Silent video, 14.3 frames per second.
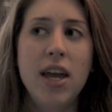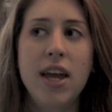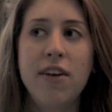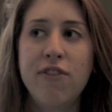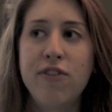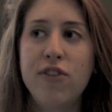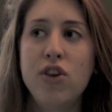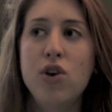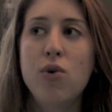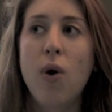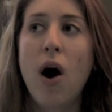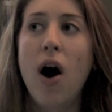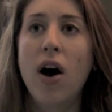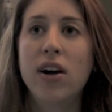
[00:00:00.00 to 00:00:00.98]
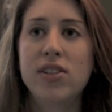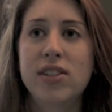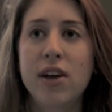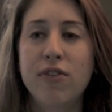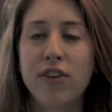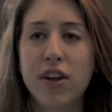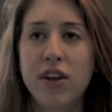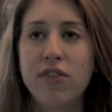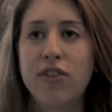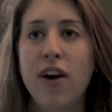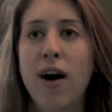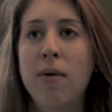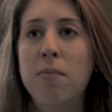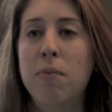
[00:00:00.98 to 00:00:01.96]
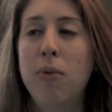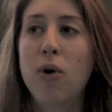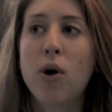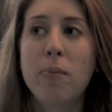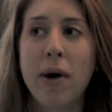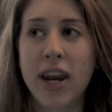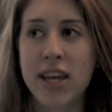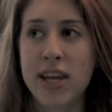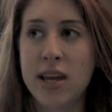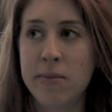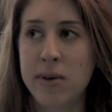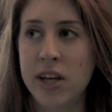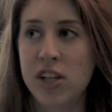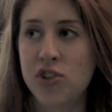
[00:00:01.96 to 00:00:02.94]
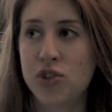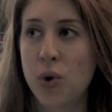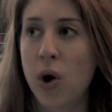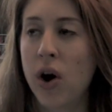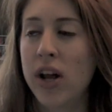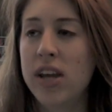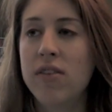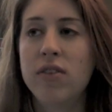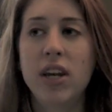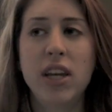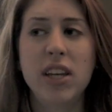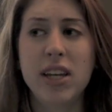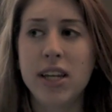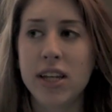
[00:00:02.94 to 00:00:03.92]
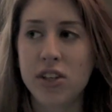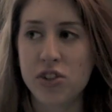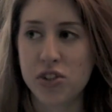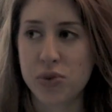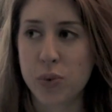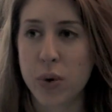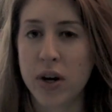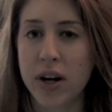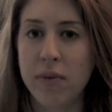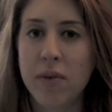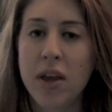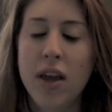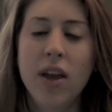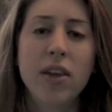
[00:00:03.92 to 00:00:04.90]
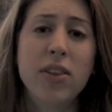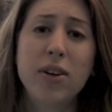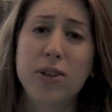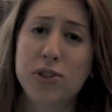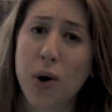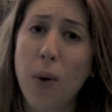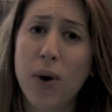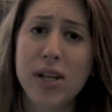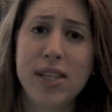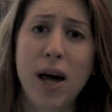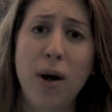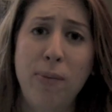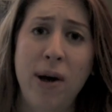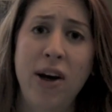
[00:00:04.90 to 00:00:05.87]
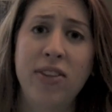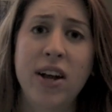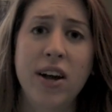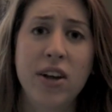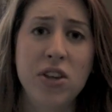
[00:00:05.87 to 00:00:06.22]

if you are suffering from poor body image or even an eating disorder, there's always help out there.